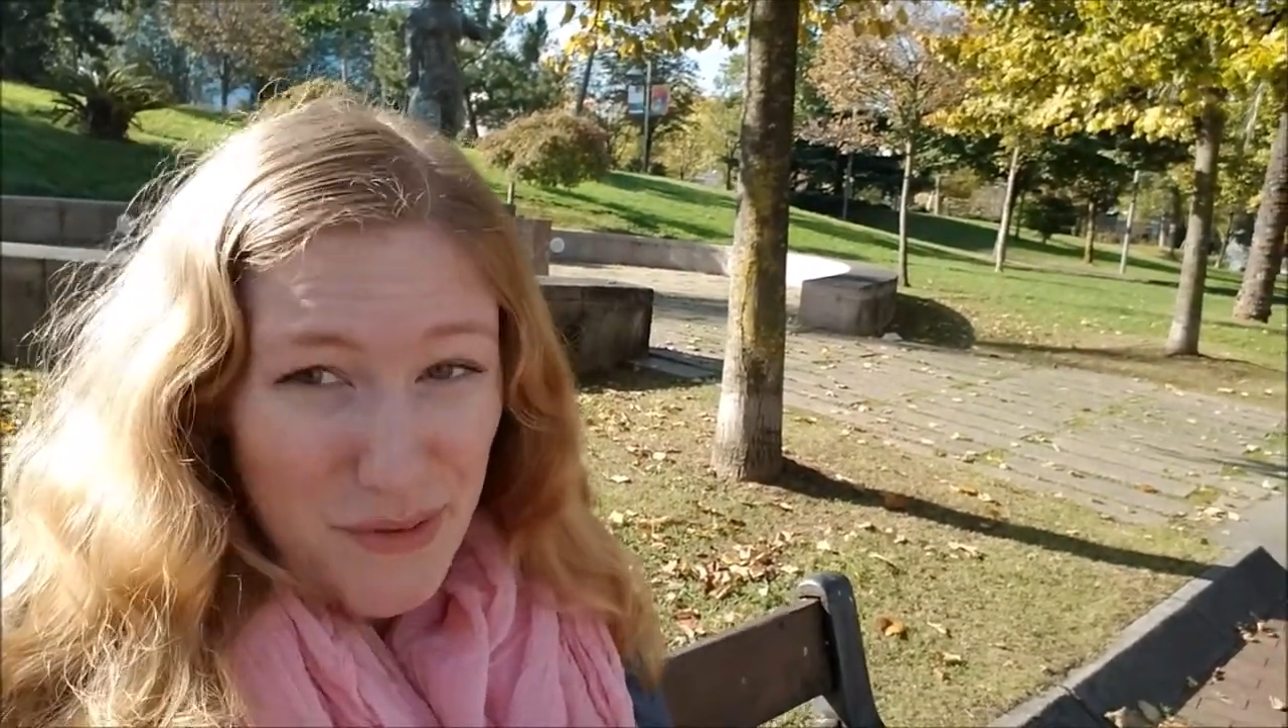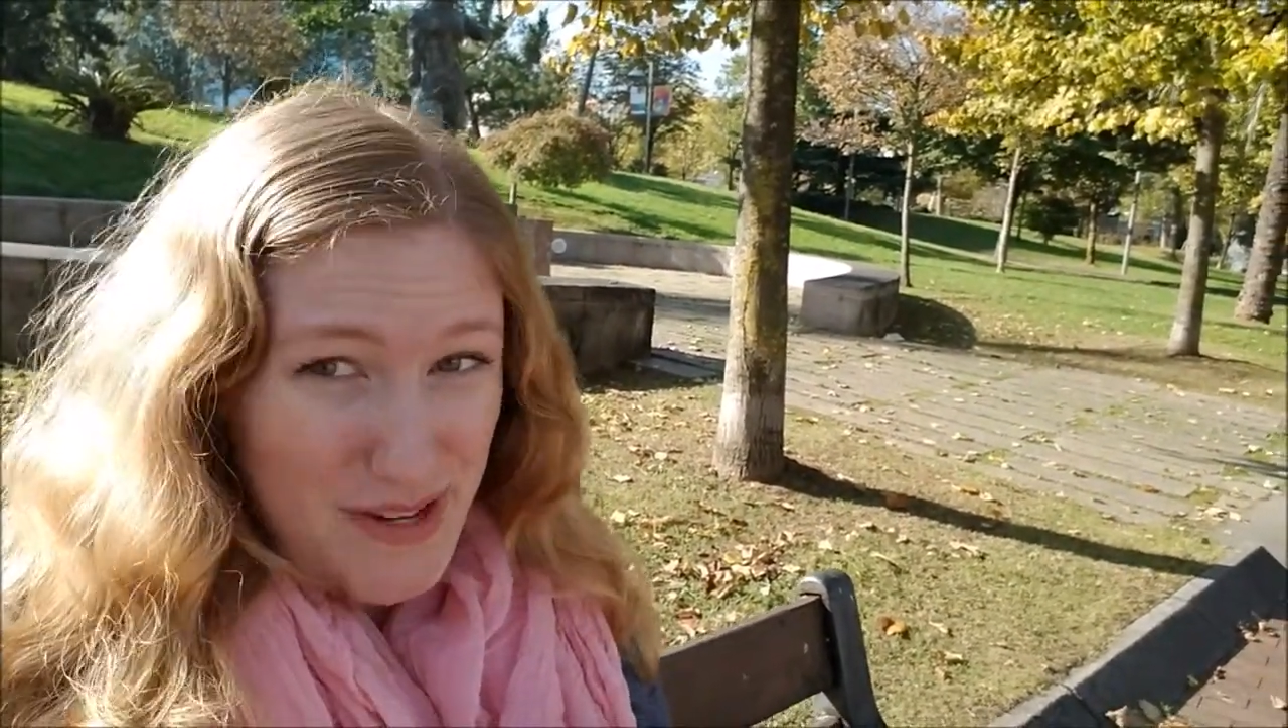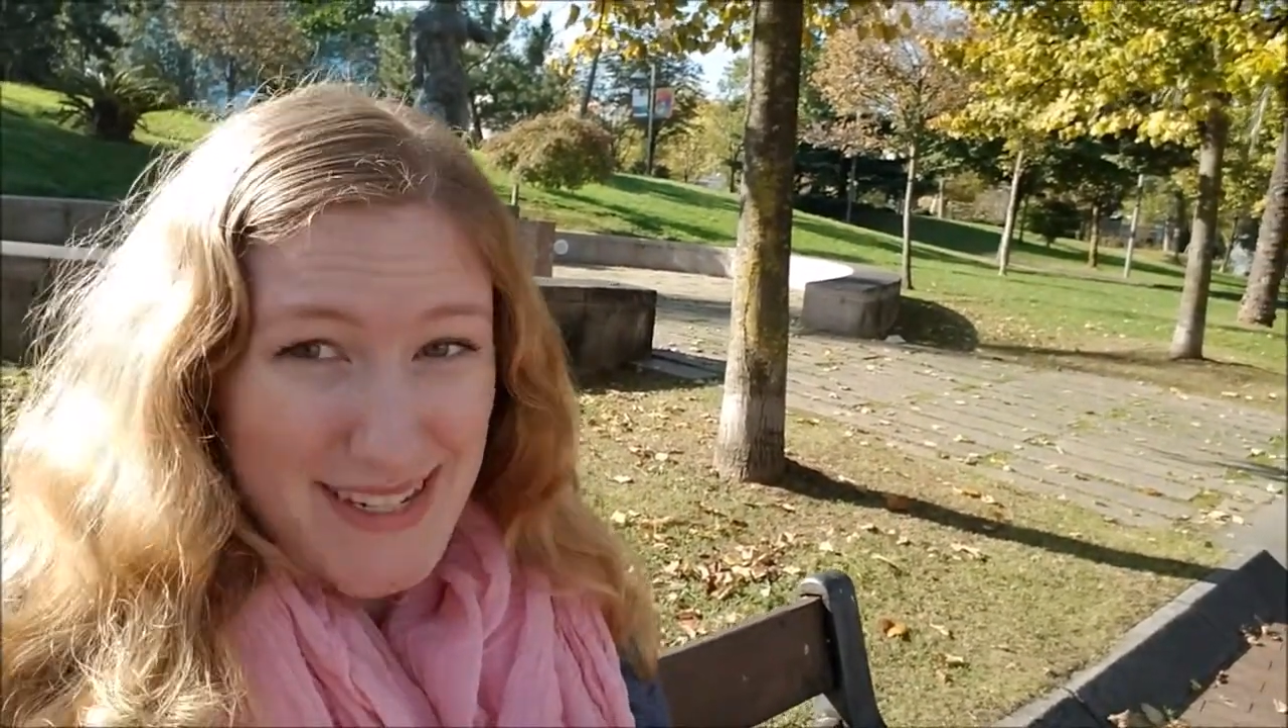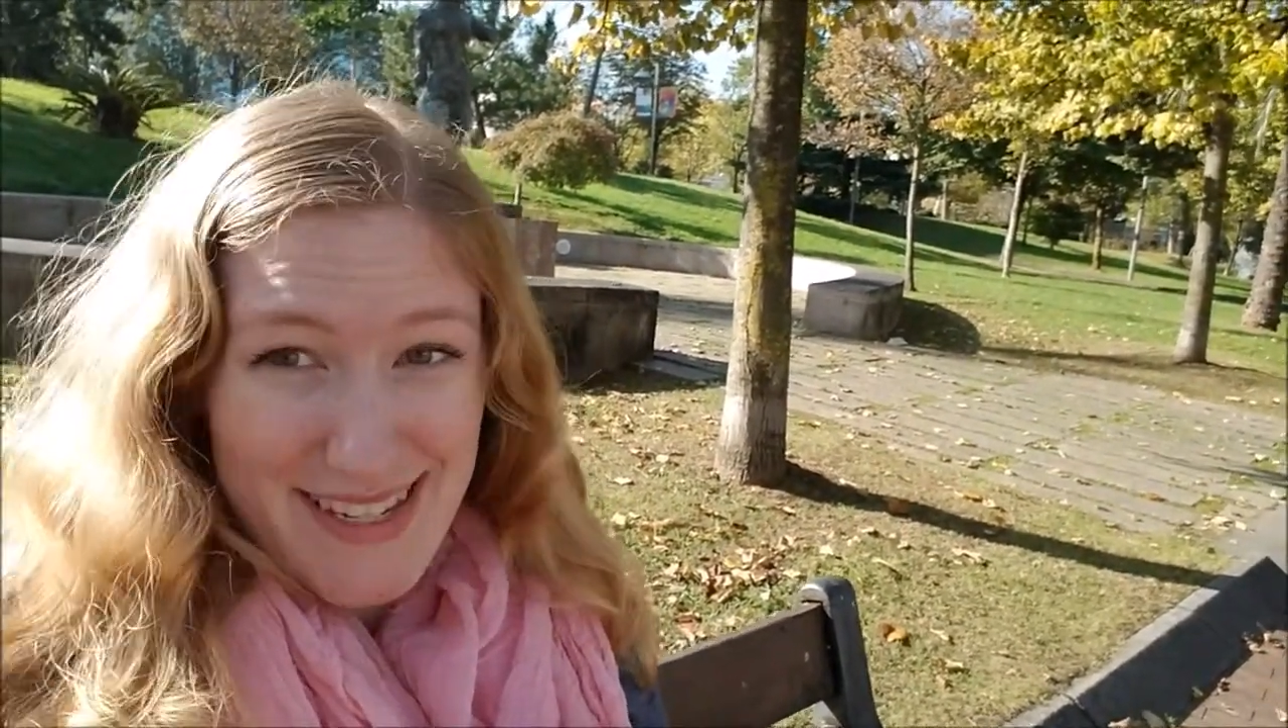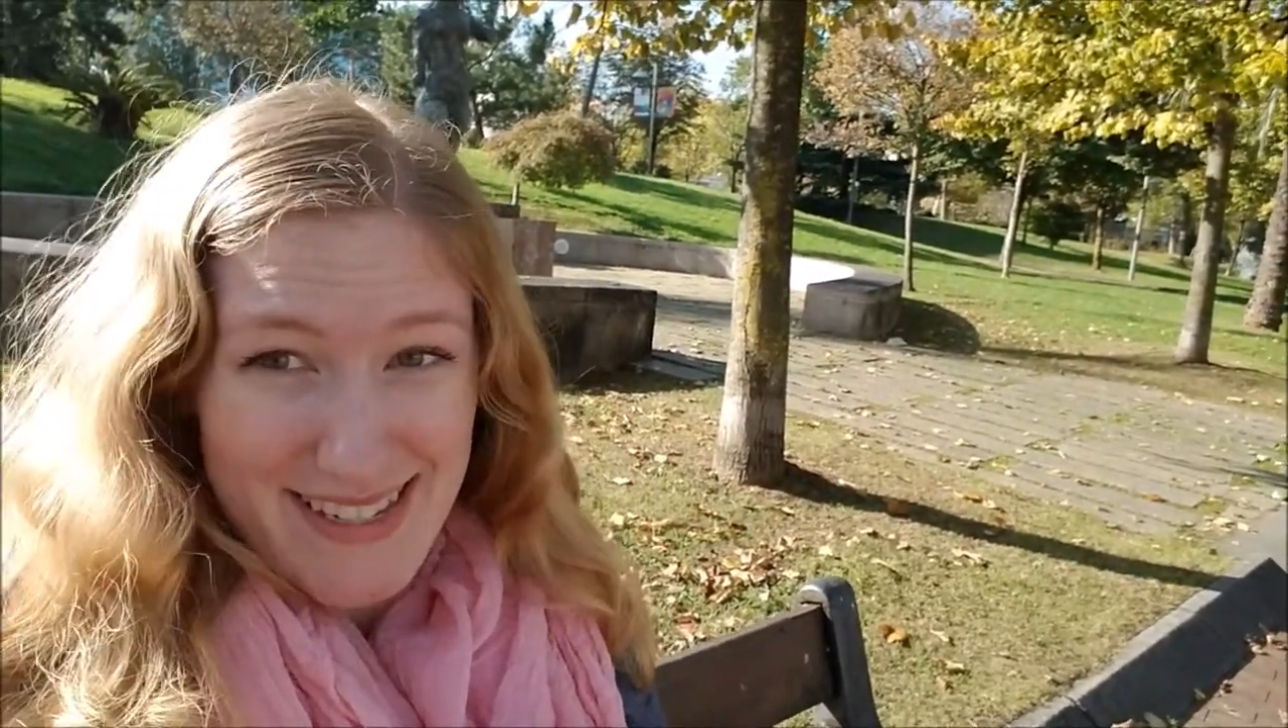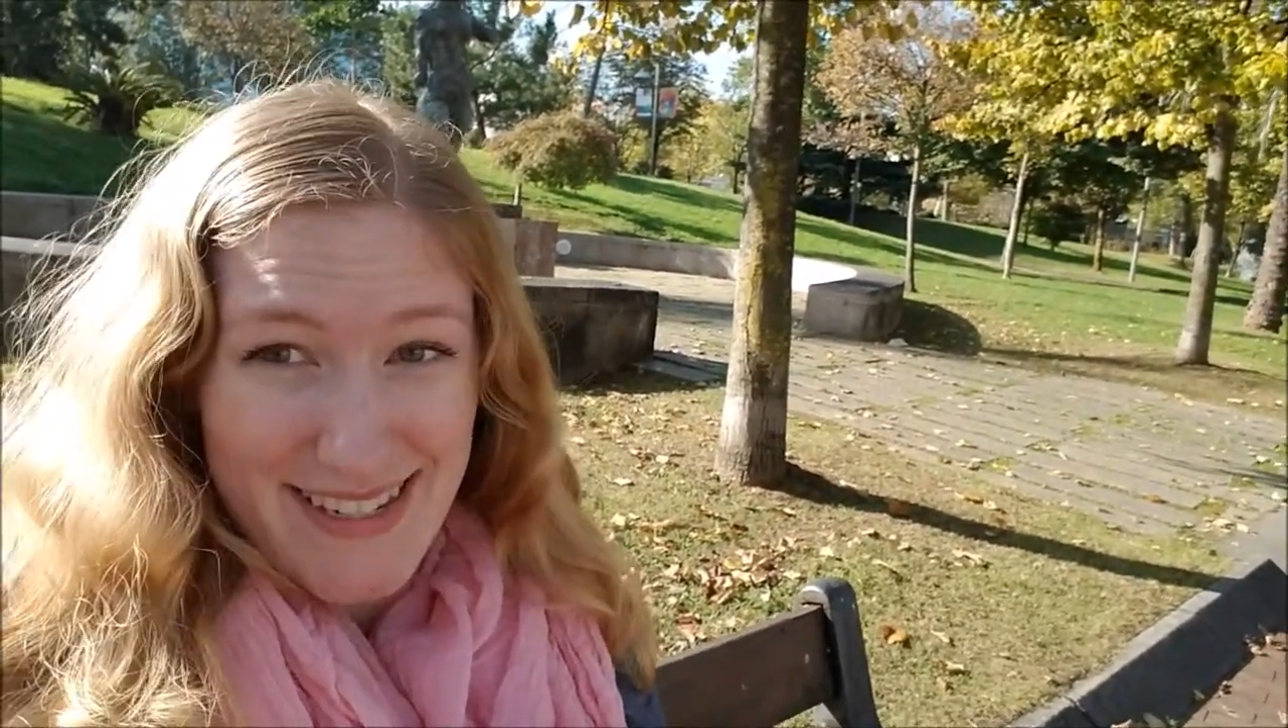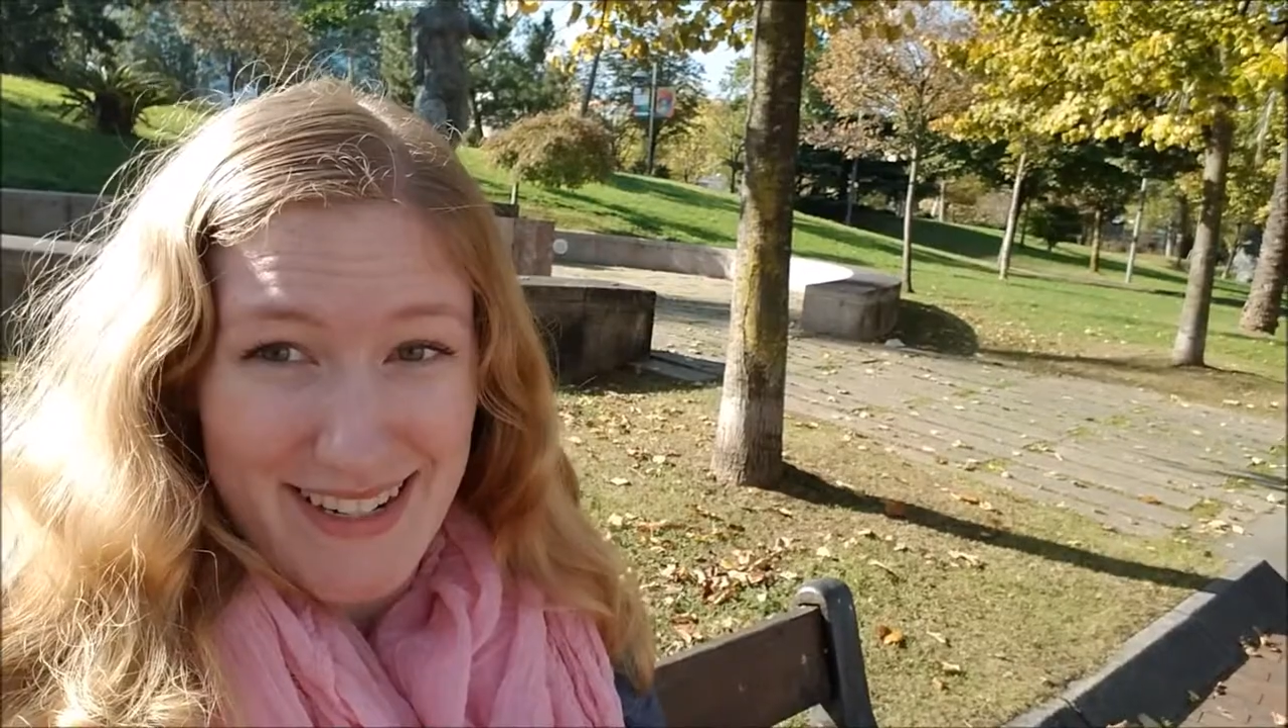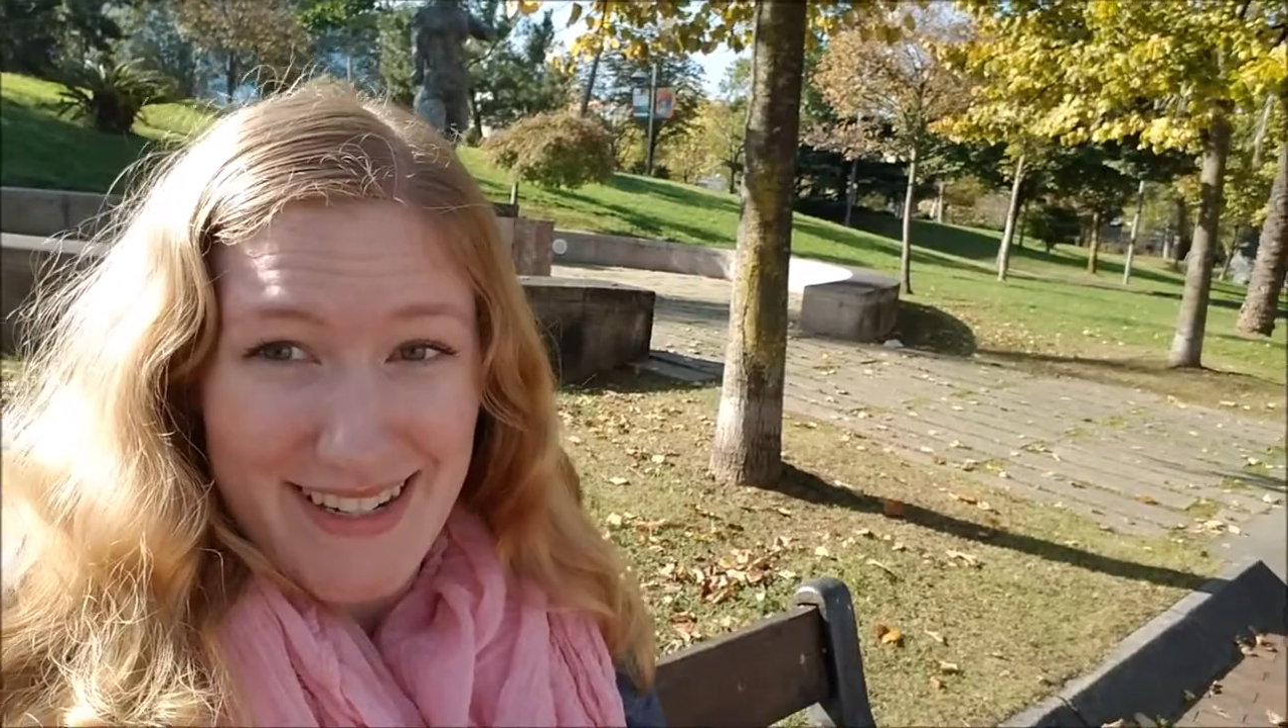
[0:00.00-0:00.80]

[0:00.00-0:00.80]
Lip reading: know existed